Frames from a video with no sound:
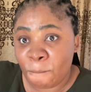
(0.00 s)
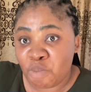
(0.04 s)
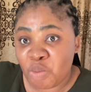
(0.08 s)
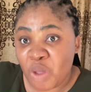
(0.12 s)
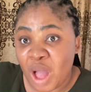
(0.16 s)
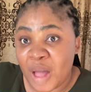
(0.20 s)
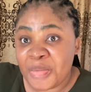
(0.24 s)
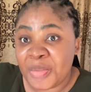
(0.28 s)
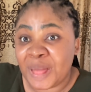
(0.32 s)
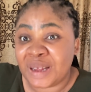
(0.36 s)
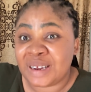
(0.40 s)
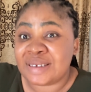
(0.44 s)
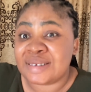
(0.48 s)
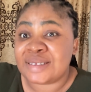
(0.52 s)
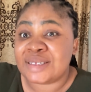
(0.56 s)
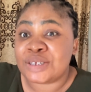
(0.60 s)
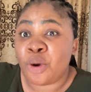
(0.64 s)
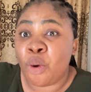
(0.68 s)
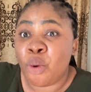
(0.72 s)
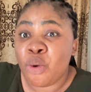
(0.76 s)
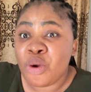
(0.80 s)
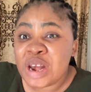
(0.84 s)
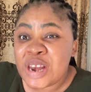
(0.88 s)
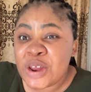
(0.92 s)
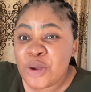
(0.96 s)
And that is the
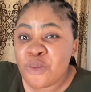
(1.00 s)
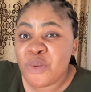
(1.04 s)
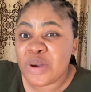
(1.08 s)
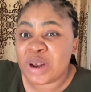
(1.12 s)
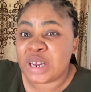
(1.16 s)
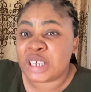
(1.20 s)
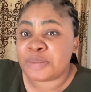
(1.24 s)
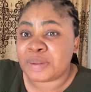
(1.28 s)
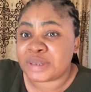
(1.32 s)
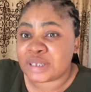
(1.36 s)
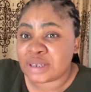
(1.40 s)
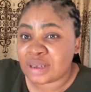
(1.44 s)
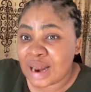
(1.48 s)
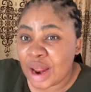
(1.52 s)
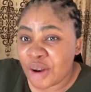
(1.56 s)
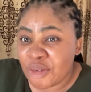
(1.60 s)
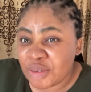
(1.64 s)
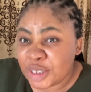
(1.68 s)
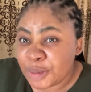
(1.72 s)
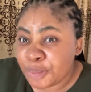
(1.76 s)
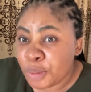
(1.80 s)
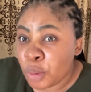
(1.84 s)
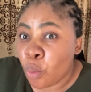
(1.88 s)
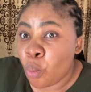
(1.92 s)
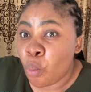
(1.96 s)
only way this particular
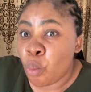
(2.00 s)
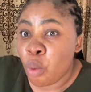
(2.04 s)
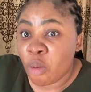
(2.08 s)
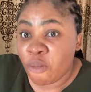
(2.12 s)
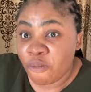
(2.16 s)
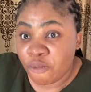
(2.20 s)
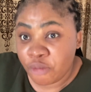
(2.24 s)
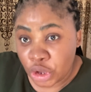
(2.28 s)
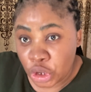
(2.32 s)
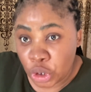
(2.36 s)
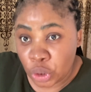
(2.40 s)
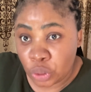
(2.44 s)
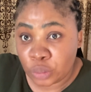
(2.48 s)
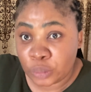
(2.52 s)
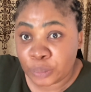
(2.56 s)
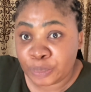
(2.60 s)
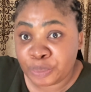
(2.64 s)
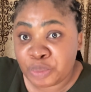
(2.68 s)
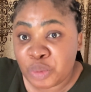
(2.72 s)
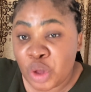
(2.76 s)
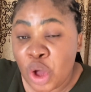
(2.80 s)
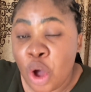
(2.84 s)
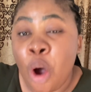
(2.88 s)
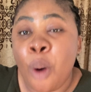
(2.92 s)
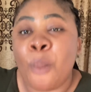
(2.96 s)
recipe will work for you.
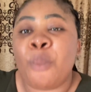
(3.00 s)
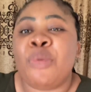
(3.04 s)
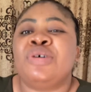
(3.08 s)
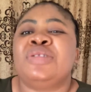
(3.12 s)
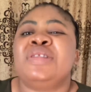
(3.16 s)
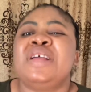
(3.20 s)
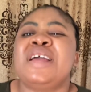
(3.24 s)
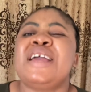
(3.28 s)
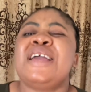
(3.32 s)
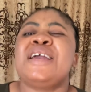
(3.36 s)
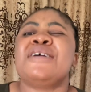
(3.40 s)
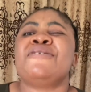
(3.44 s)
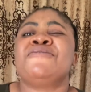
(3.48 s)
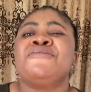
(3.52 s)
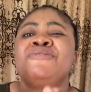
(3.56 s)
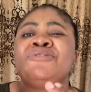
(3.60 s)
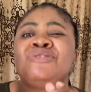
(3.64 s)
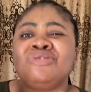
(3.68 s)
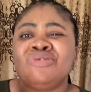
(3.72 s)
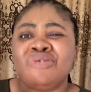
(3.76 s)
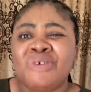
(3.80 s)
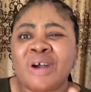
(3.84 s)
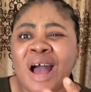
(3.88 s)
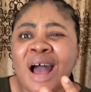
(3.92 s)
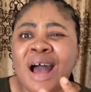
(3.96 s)
But if
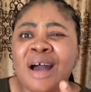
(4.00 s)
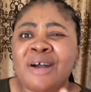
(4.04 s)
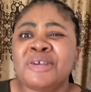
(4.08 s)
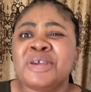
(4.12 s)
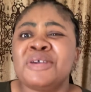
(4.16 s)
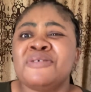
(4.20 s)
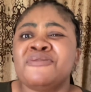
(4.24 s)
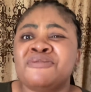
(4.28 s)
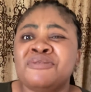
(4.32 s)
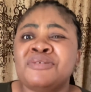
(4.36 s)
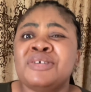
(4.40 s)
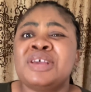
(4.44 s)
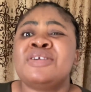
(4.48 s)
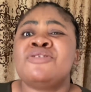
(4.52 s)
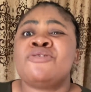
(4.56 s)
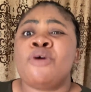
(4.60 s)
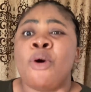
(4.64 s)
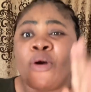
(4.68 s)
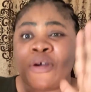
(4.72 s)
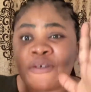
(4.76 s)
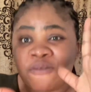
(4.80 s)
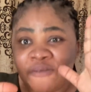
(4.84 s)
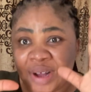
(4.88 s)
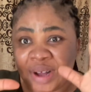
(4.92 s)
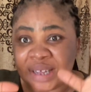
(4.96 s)
you have,
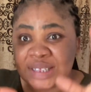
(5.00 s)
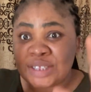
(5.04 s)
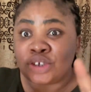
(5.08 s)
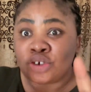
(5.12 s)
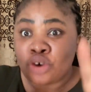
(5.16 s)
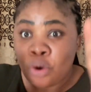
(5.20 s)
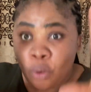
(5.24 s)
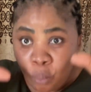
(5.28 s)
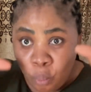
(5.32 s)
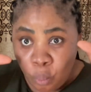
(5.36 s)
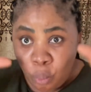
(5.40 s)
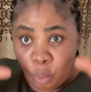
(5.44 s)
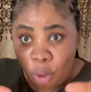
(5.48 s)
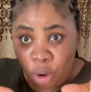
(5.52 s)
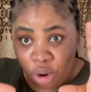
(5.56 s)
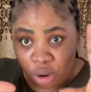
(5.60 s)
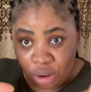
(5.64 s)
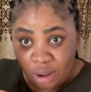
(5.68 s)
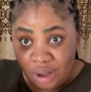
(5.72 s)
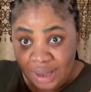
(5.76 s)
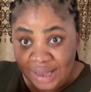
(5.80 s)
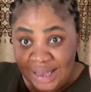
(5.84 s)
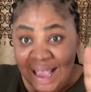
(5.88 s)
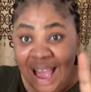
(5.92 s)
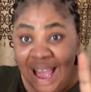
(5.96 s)
in fact, your work,